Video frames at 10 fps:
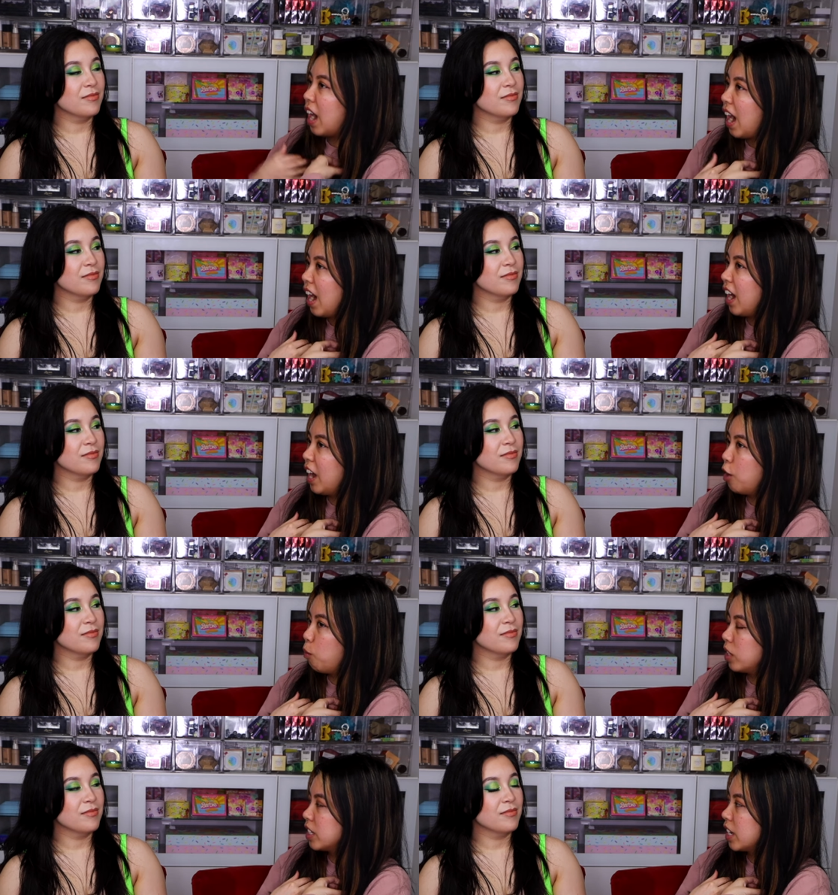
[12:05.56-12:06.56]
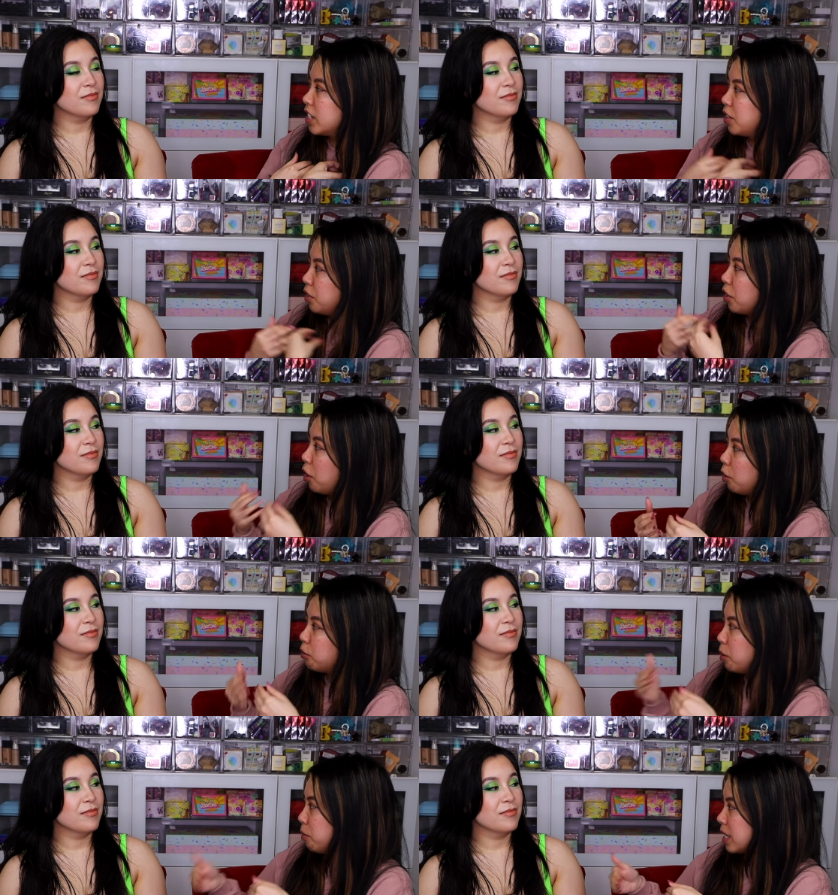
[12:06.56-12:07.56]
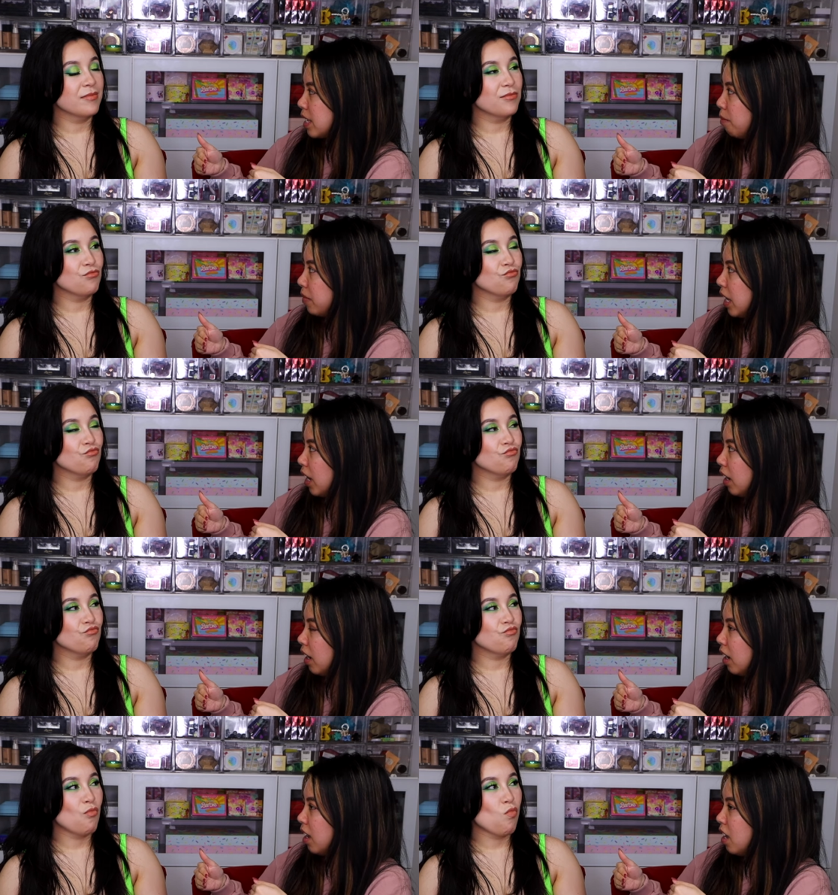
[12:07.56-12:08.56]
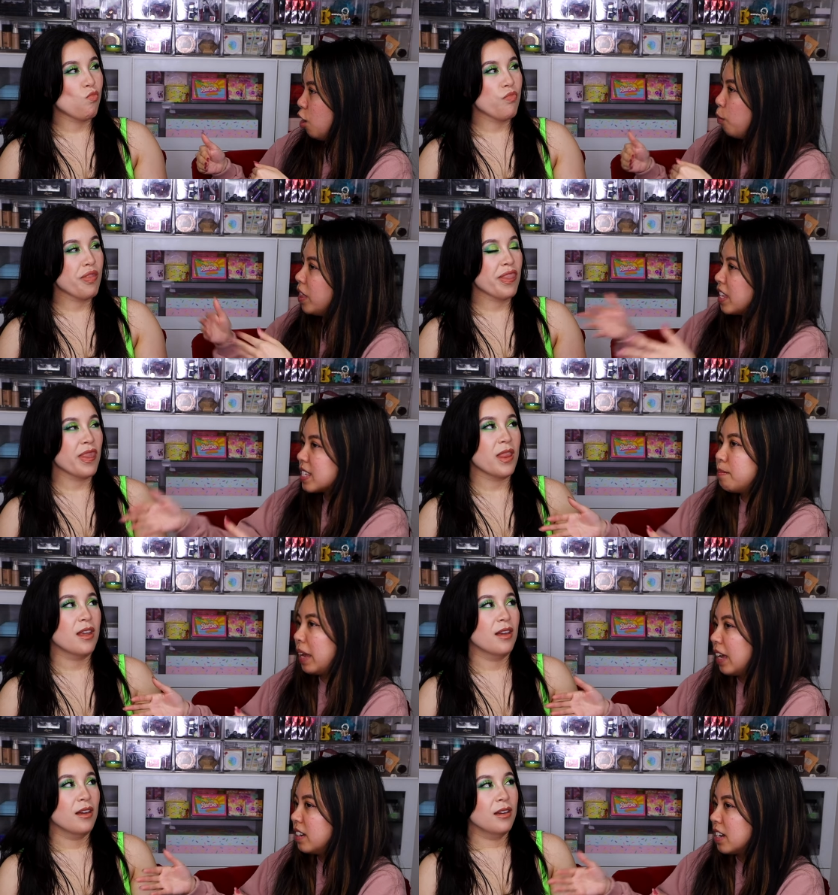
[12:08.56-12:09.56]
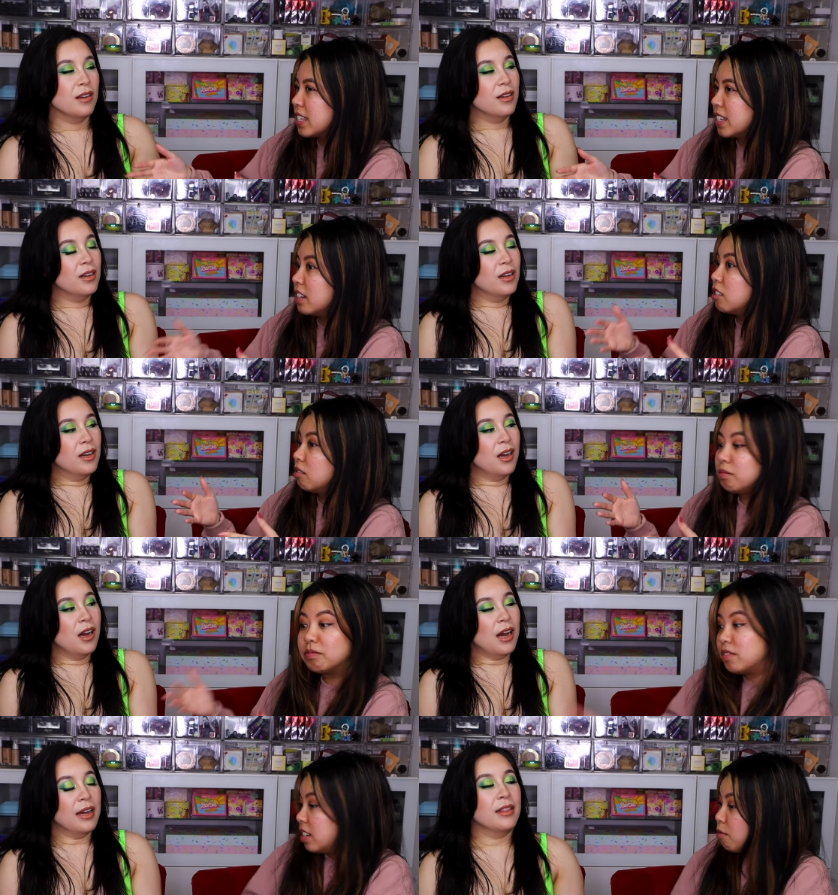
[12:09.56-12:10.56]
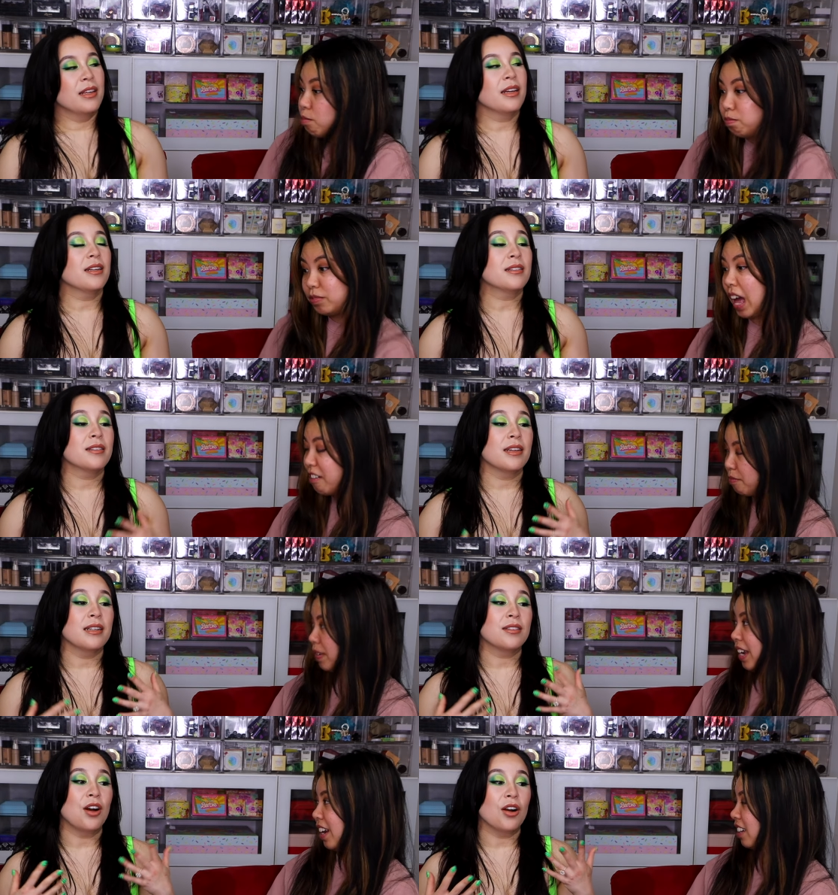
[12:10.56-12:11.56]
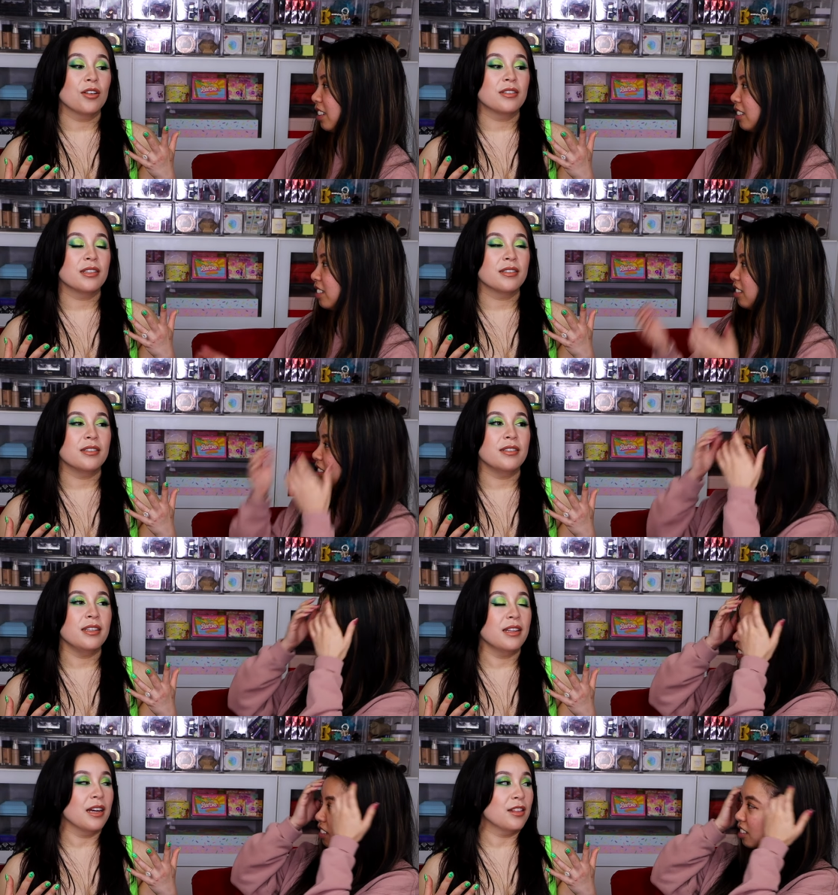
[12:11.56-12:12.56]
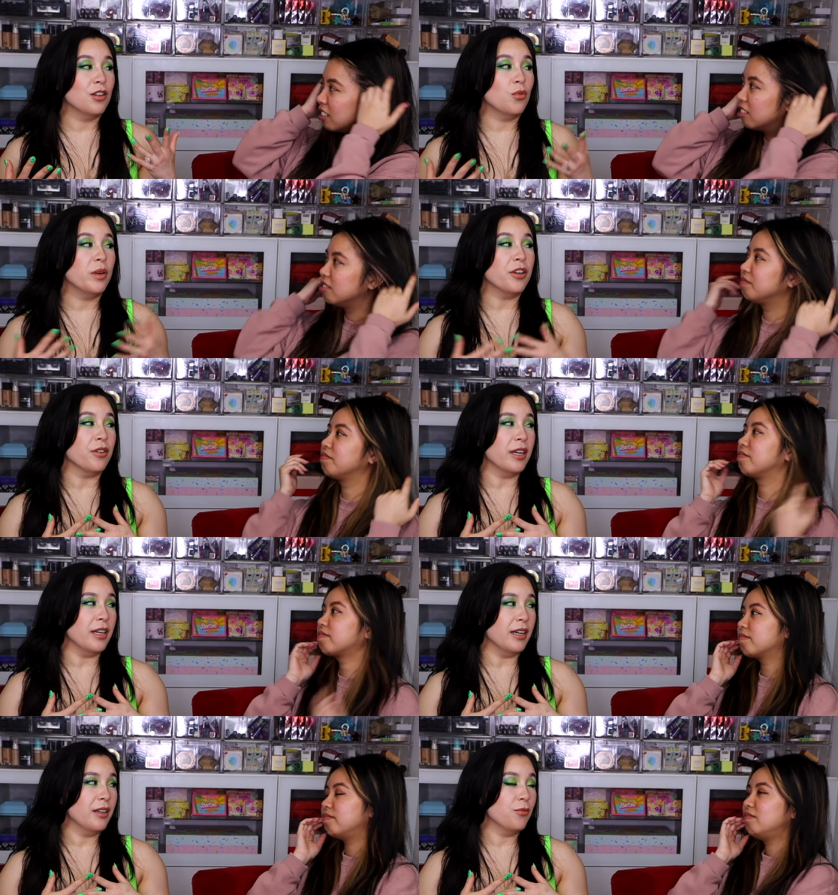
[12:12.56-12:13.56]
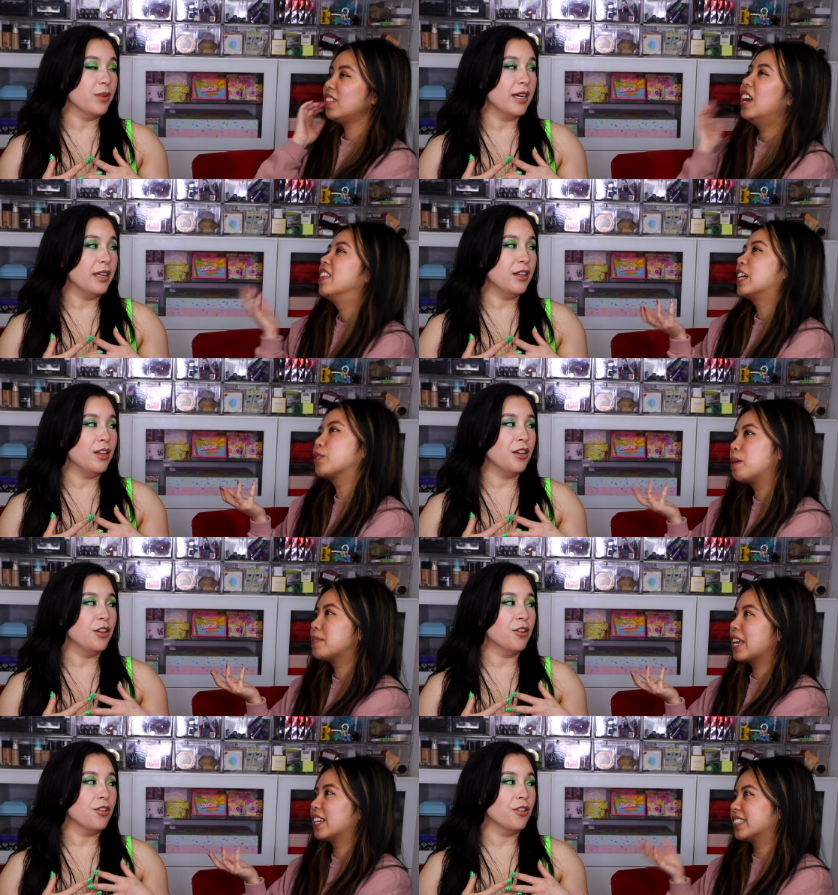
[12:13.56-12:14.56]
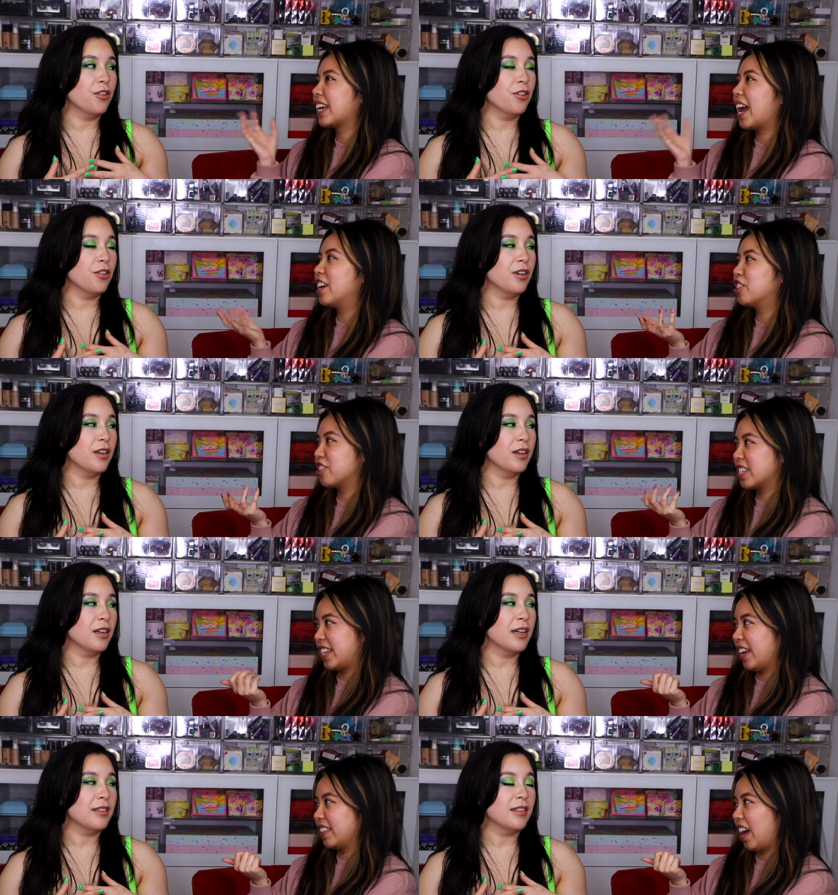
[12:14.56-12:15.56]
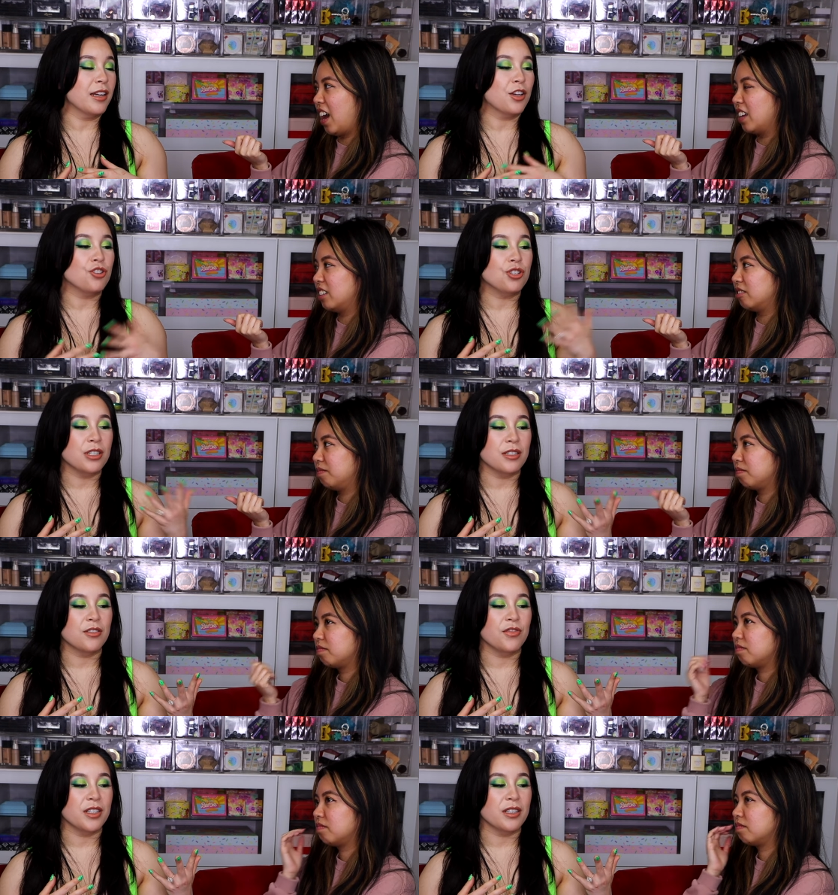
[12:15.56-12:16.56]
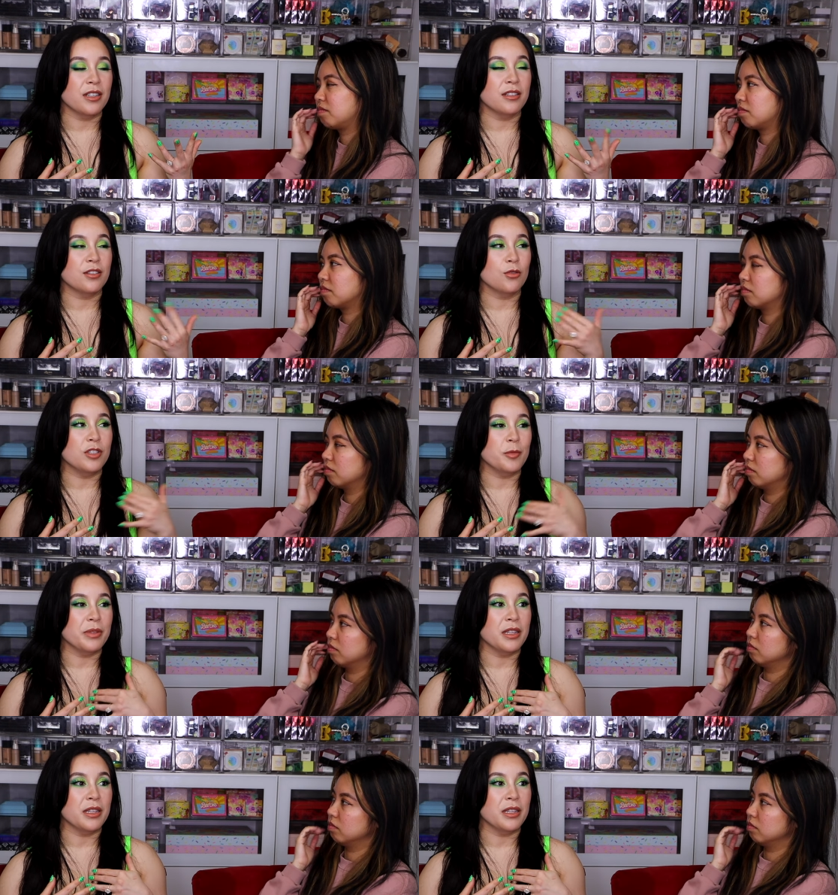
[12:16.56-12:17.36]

Speaker 1: I want to continue to go through with something? when this man doesn't I think it's, it's,
Speaker 2: hard to see that though when you're in it, right? That's what I'm saying. Is like I understand because like she's feeling so deeply